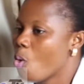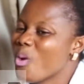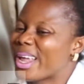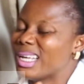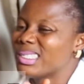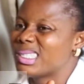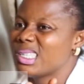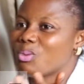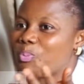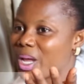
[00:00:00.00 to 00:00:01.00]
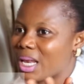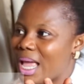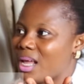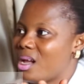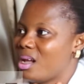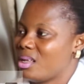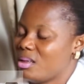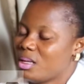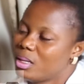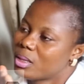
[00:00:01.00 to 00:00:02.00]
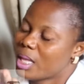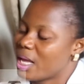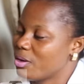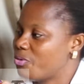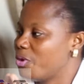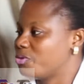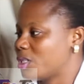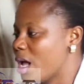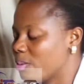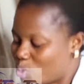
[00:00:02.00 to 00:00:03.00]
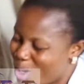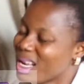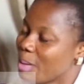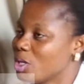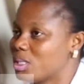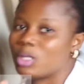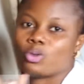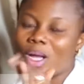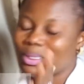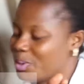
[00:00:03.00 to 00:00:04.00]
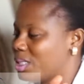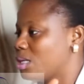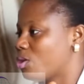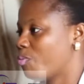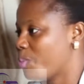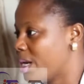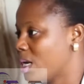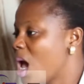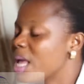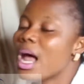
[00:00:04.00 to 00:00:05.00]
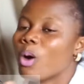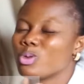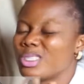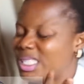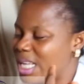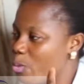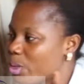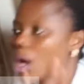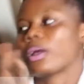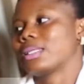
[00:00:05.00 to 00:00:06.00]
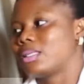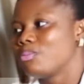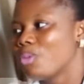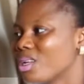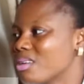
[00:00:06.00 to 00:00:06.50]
we can still pick like 10, 15, let me just say 20% of men that will stay without getting